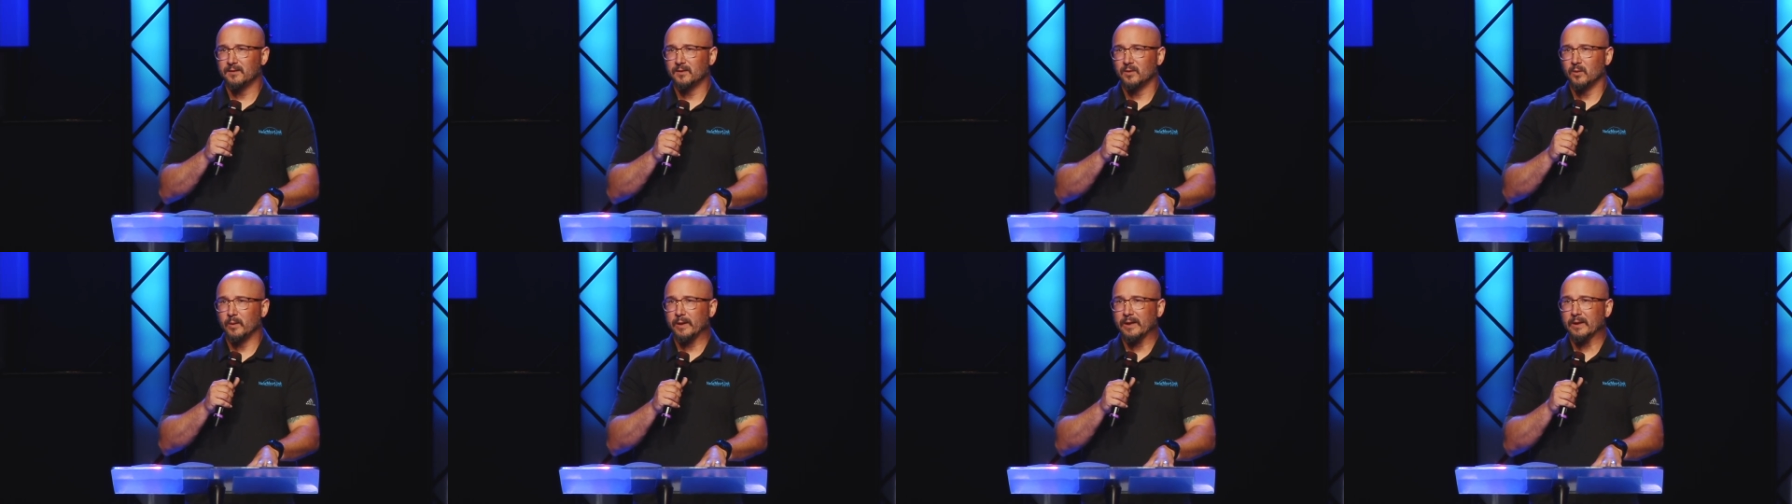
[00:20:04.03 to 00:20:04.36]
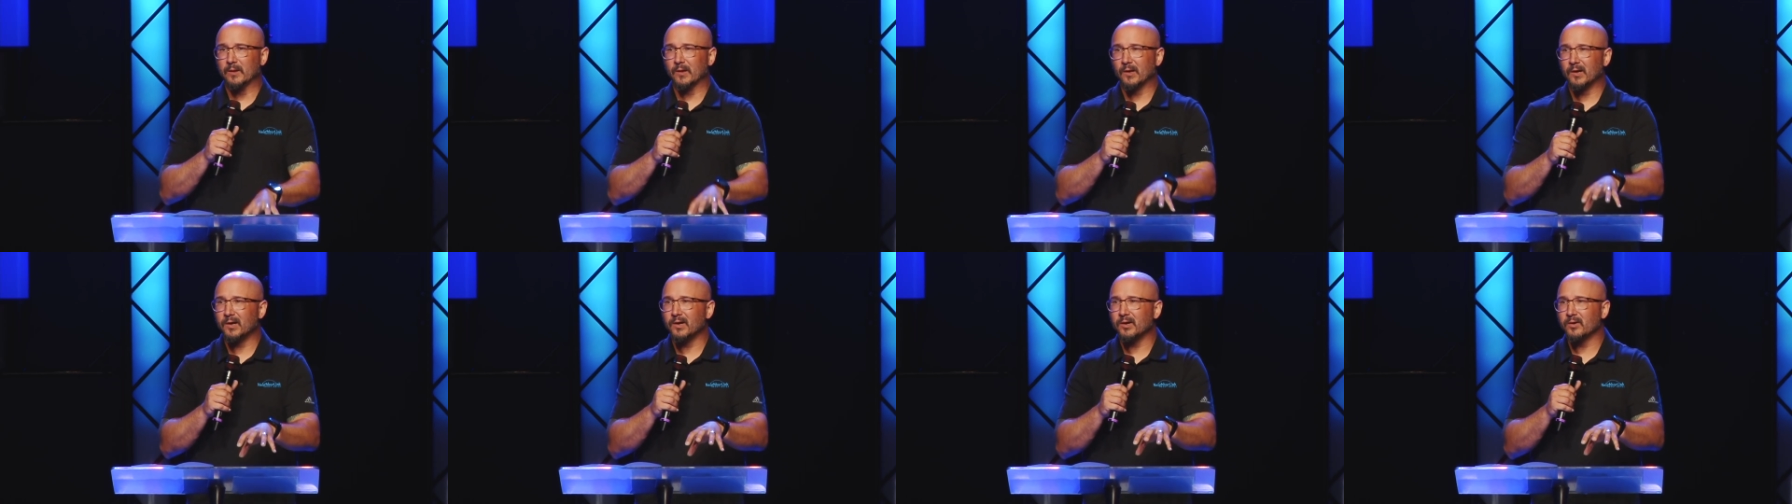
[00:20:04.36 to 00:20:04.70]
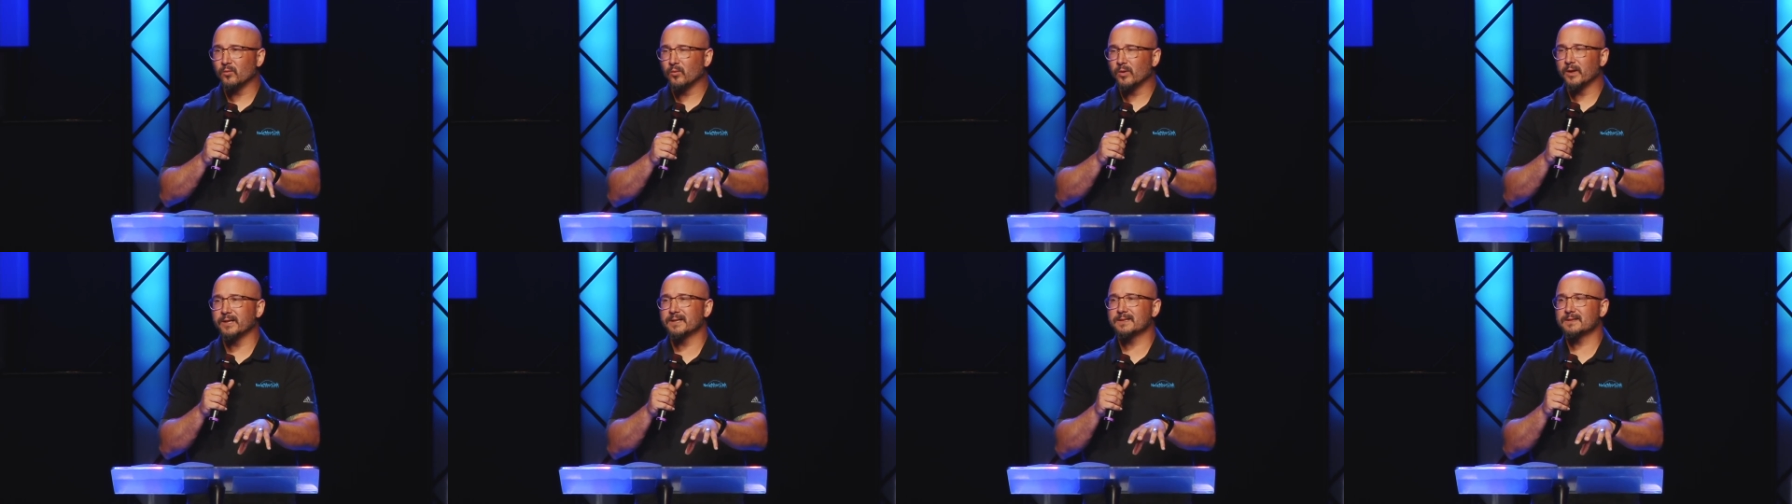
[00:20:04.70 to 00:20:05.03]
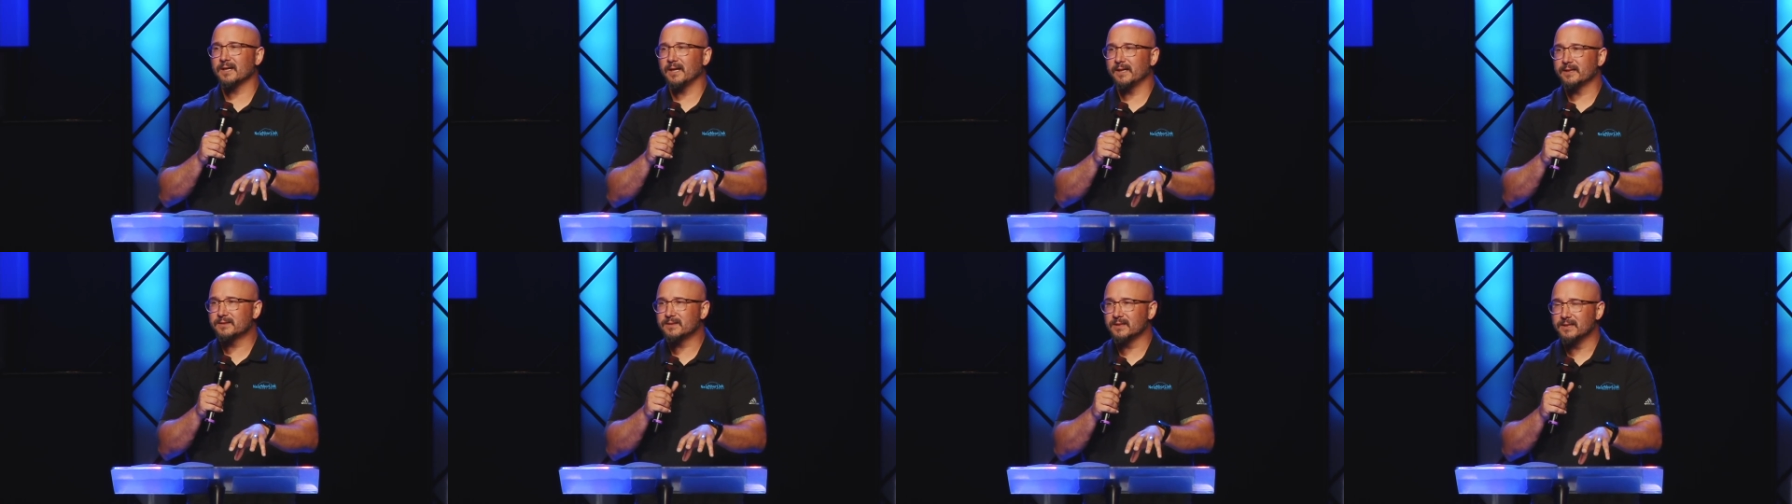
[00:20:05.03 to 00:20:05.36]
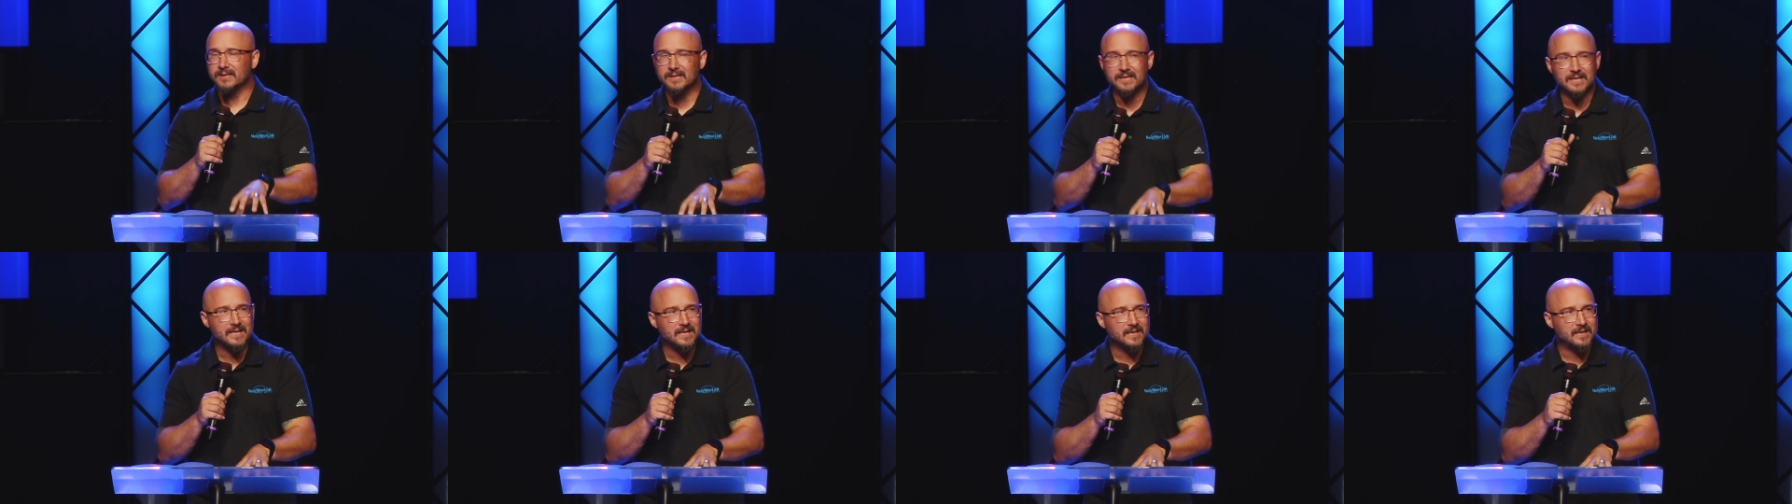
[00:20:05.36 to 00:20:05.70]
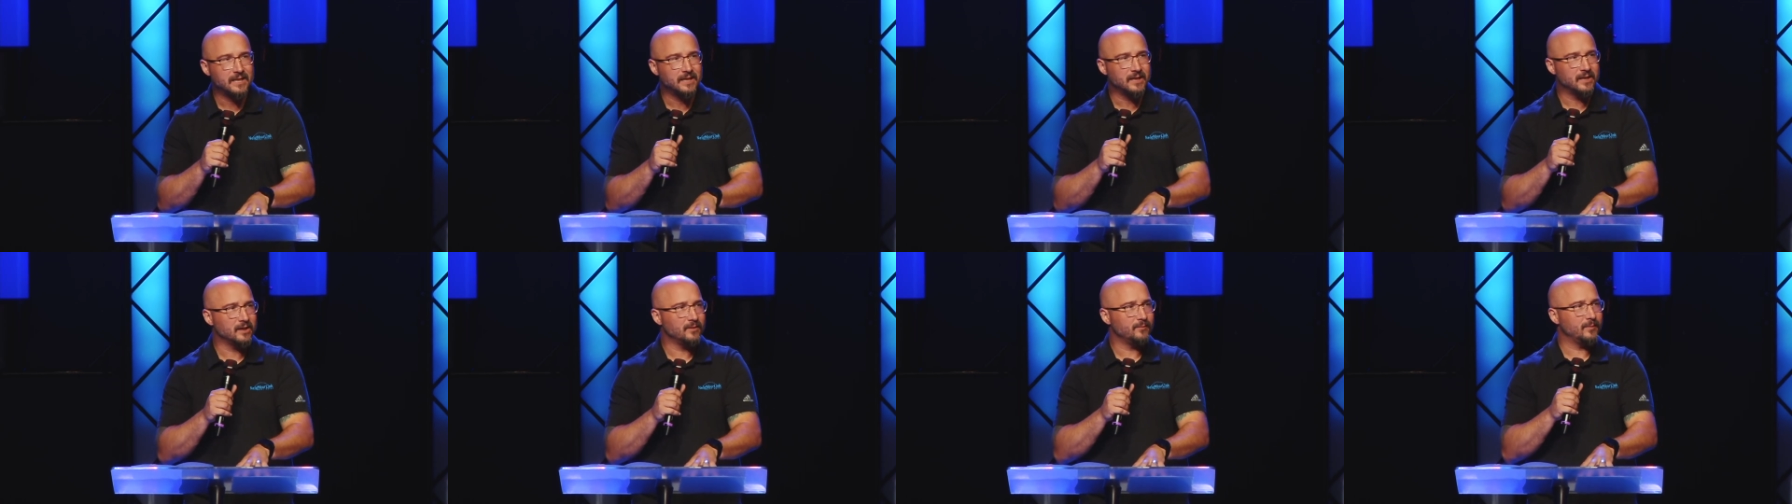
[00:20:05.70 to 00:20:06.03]
We learn what it's like to need
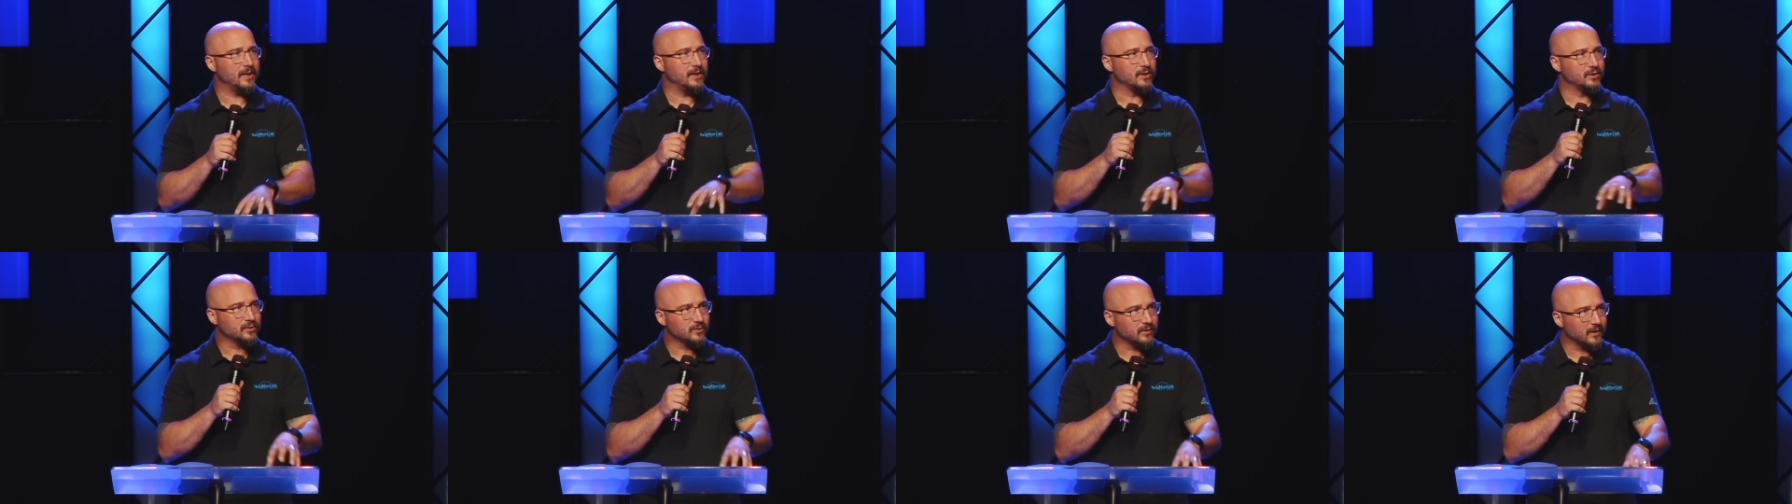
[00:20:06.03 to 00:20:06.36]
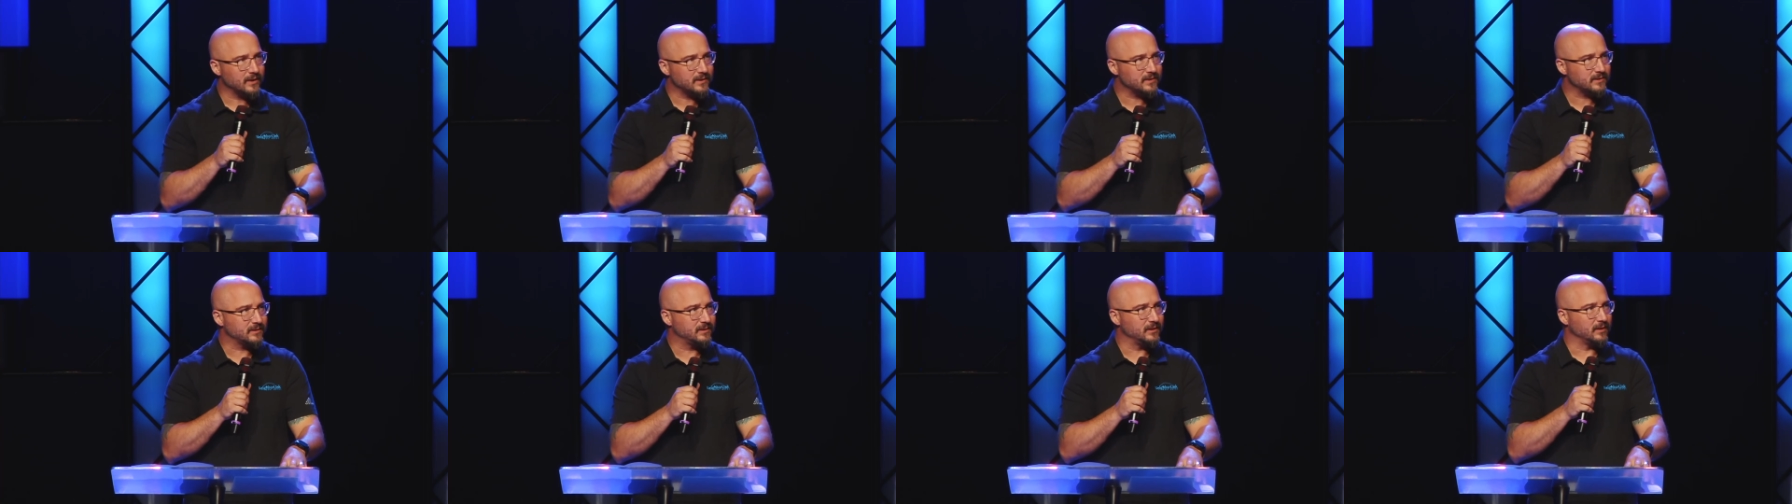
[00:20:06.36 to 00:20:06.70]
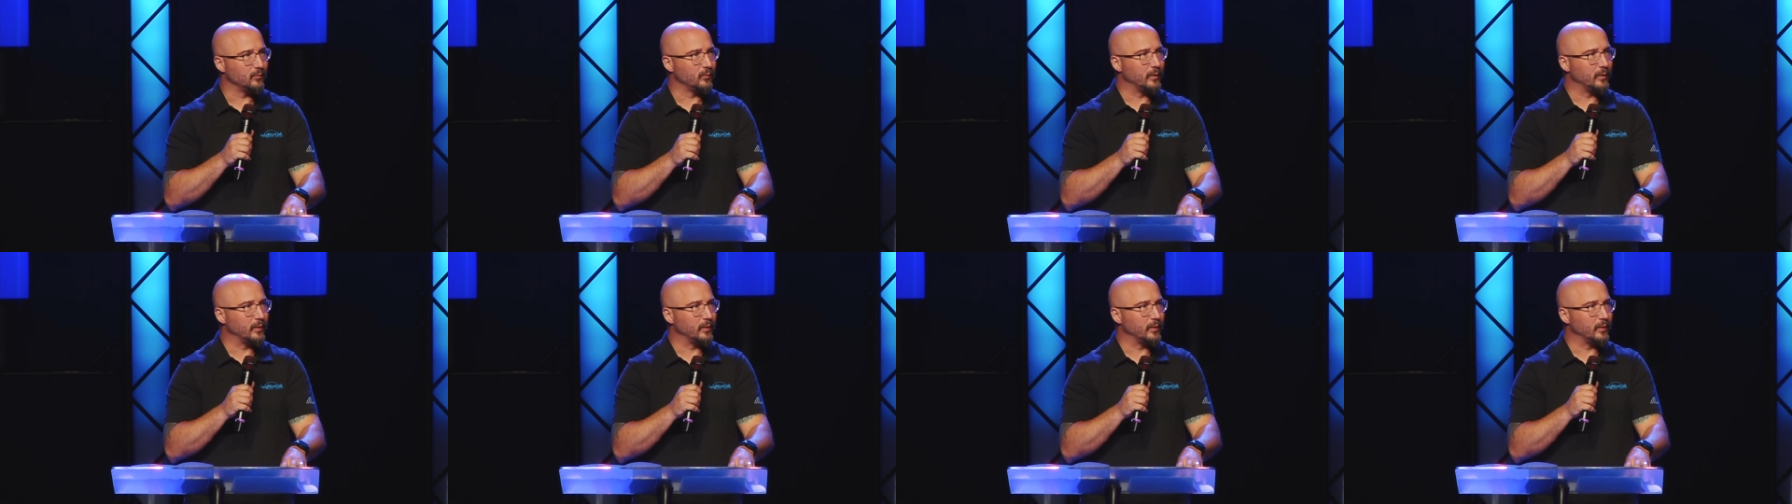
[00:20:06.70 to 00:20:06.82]
Him and trust Him.